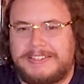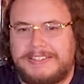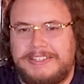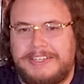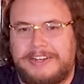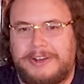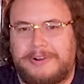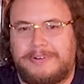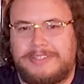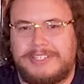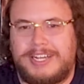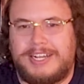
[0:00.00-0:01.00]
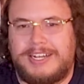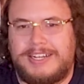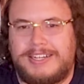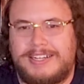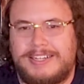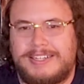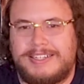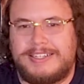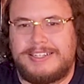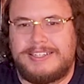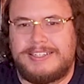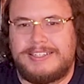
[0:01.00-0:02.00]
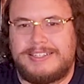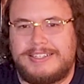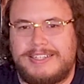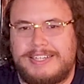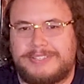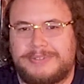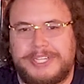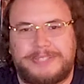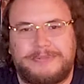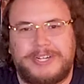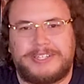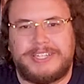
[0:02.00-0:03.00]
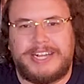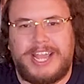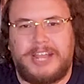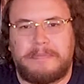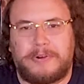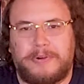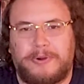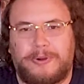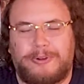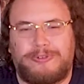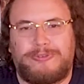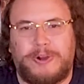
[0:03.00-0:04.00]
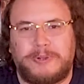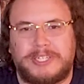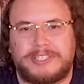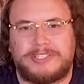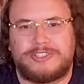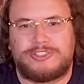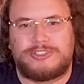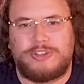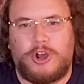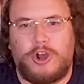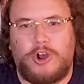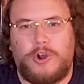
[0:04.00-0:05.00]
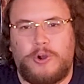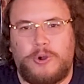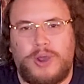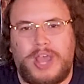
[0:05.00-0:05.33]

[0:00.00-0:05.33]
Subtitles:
You know, it's weird that Hammer Horror focused so